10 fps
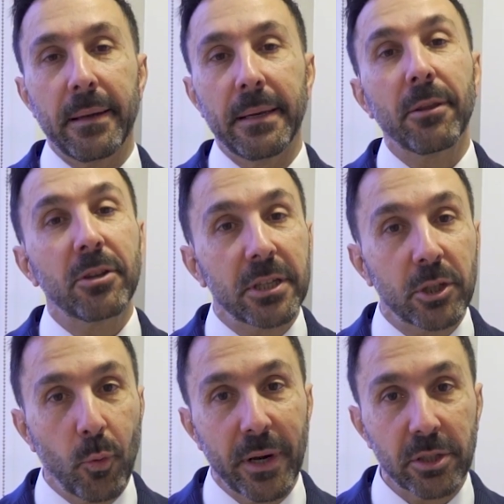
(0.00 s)
In other
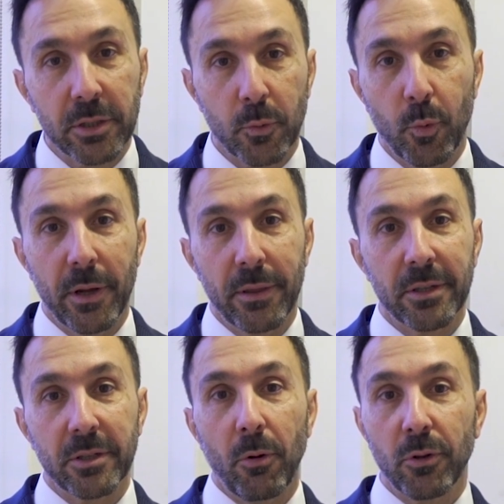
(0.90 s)
situations where
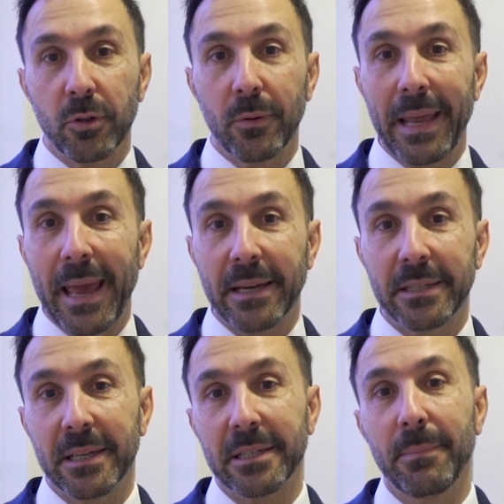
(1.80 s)
there's also an
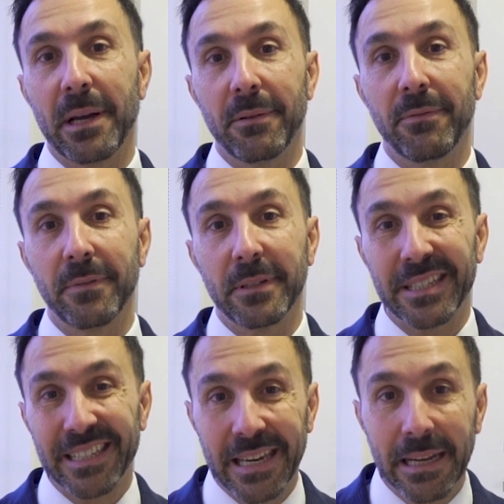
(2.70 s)
excess amount of
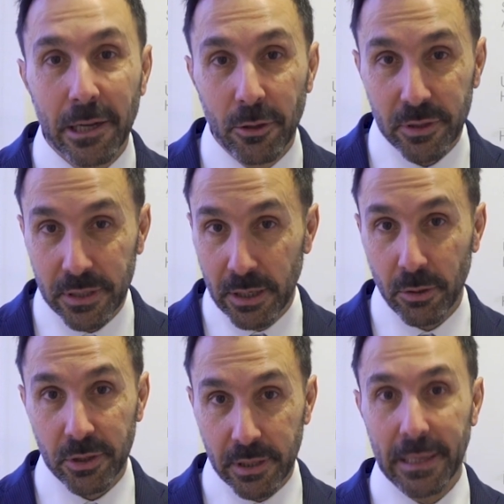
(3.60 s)
skin
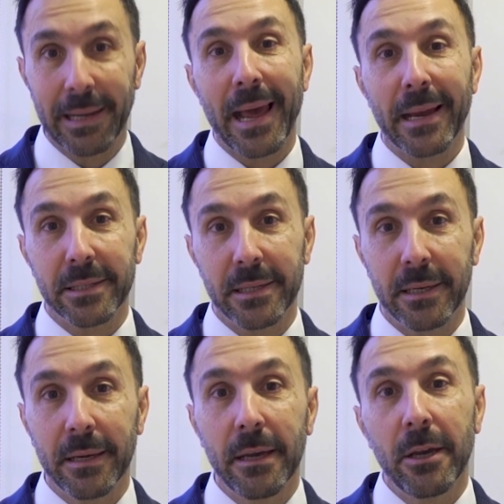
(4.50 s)
loosening or skin
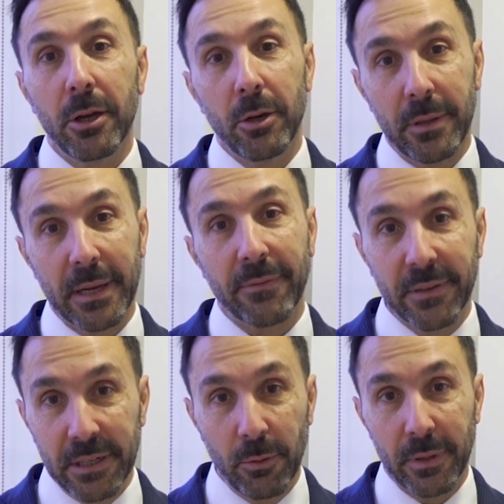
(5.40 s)
laxity, you then have
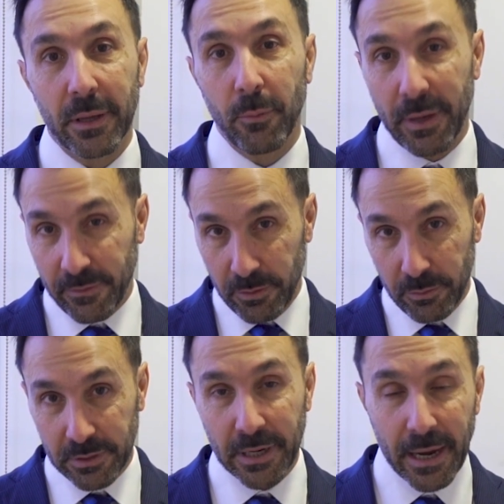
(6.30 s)
to deal with it, and we have
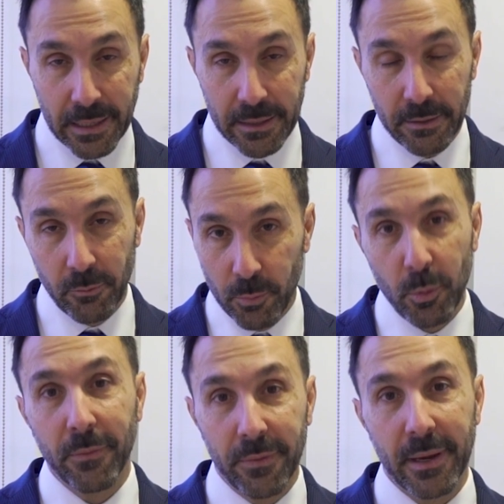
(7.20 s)
to tighten,
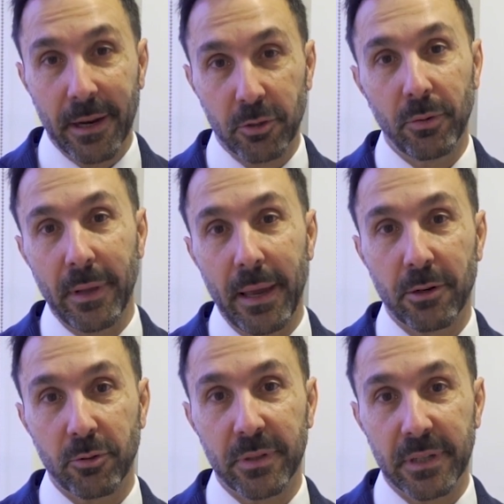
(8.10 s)
remove the actual extra